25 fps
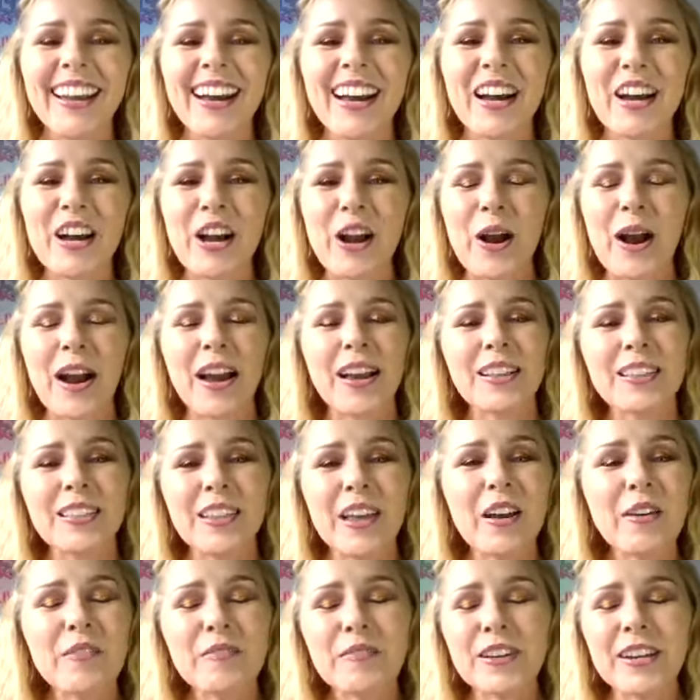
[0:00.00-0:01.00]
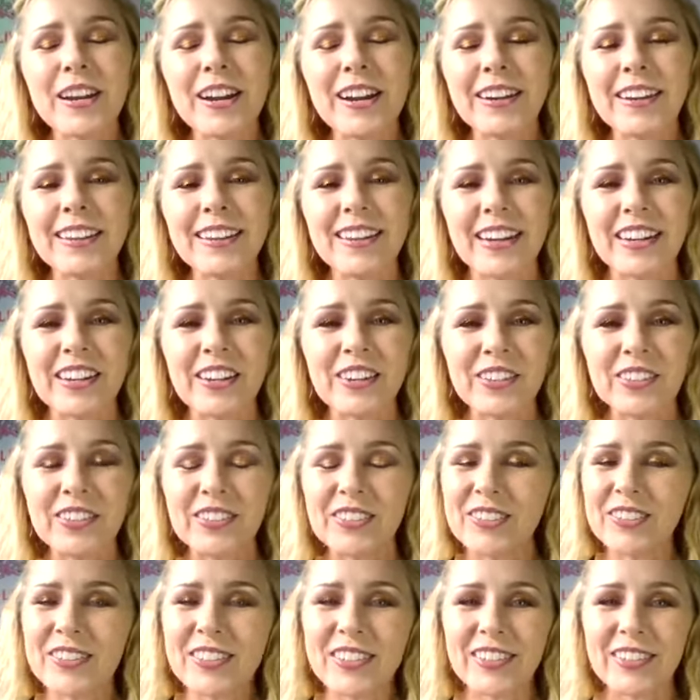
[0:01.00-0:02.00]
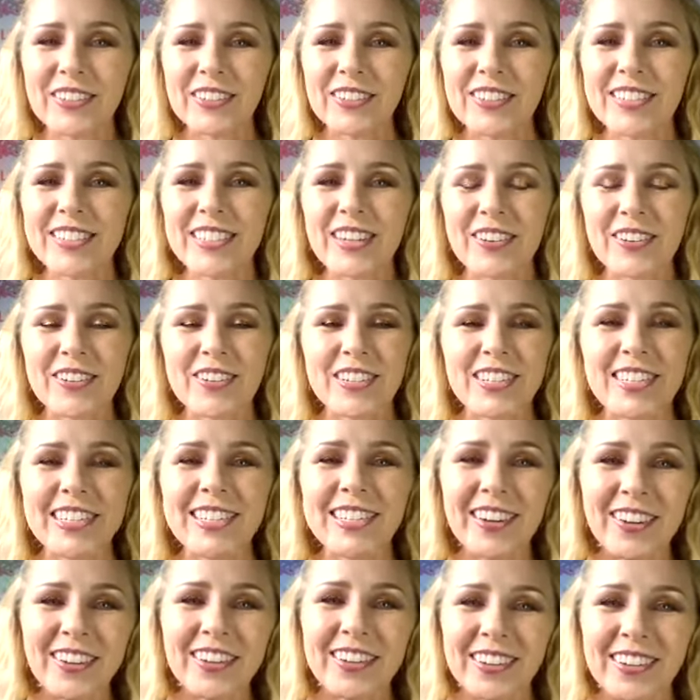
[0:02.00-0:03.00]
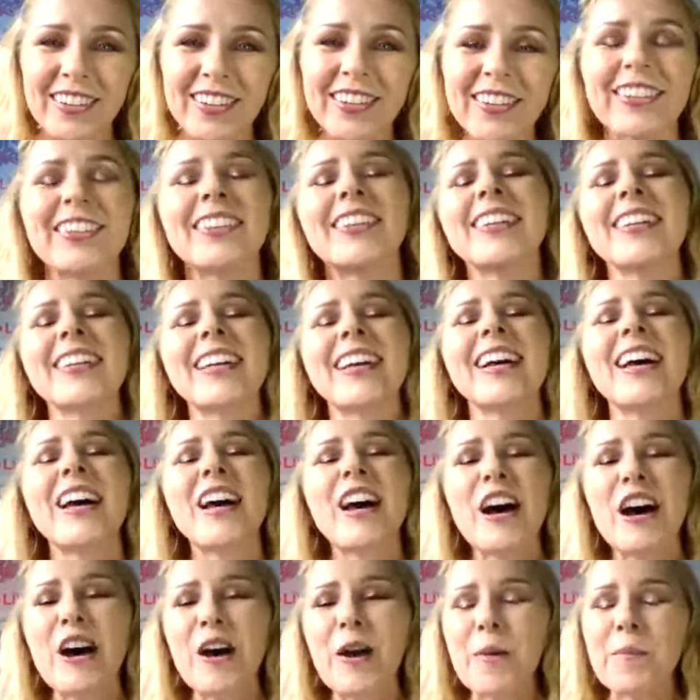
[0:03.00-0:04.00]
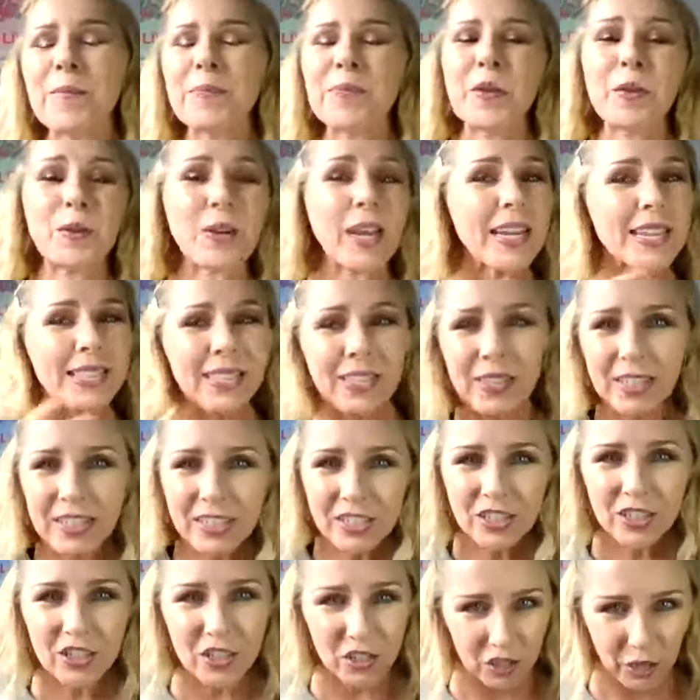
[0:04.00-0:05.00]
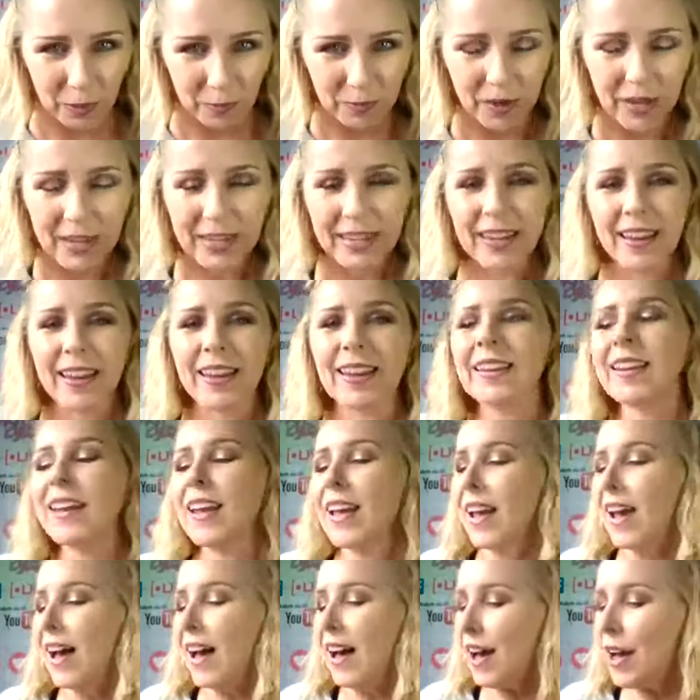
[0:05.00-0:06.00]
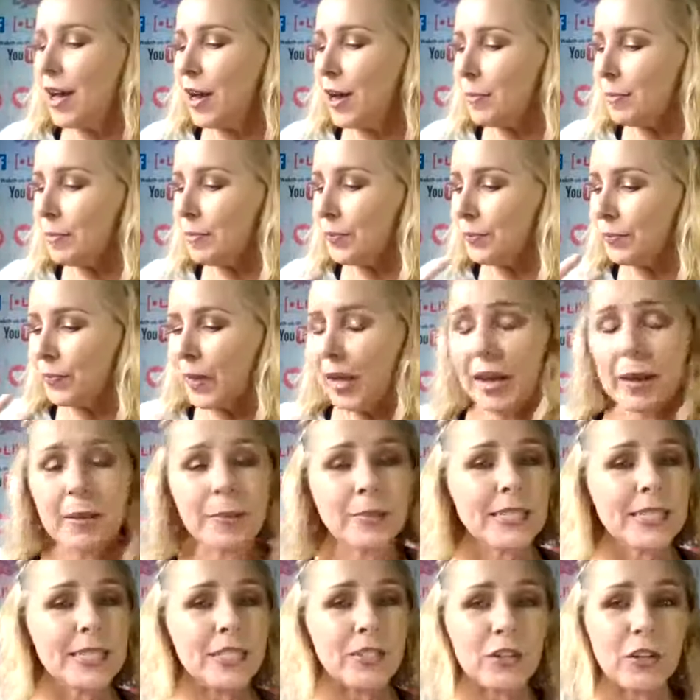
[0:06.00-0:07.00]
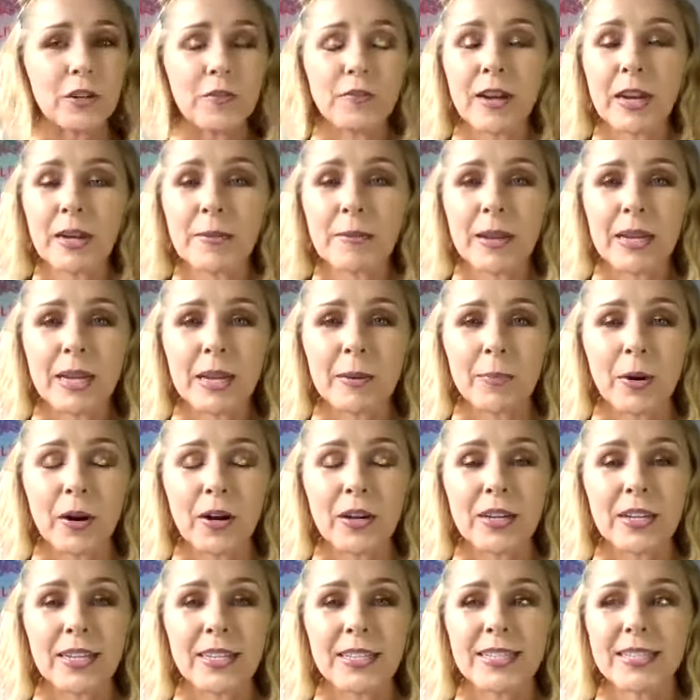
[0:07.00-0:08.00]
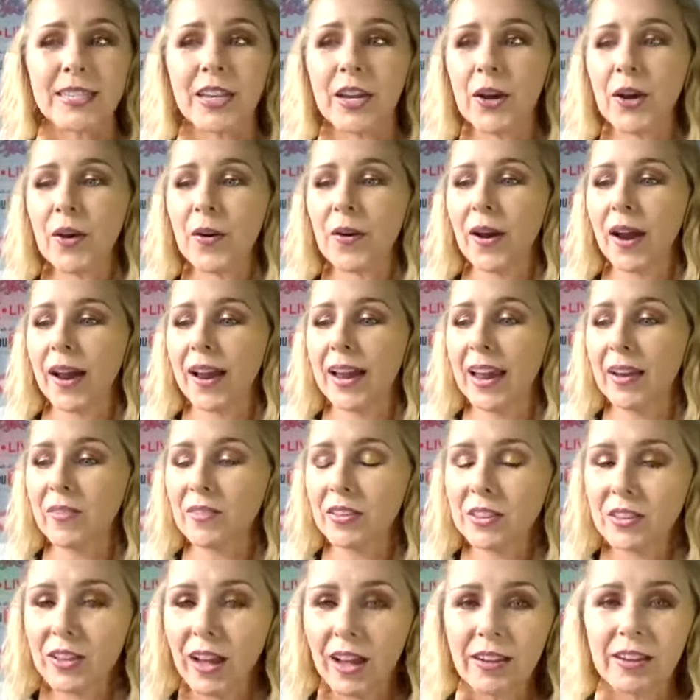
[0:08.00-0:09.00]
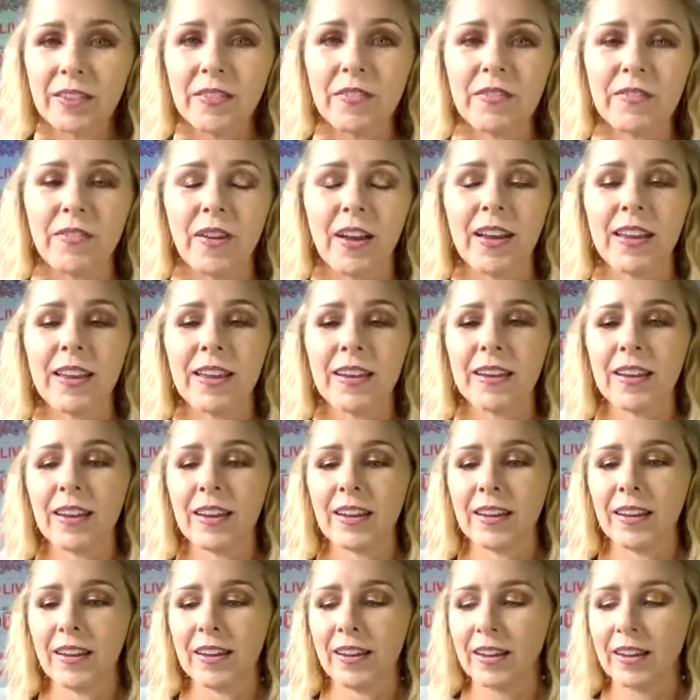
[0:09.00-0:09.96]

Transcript: I love Rihanna, and I know you do too, so she's our girl. Okay, so let's just jump right in. I'm a certified makeup artist, so I have a lot of fun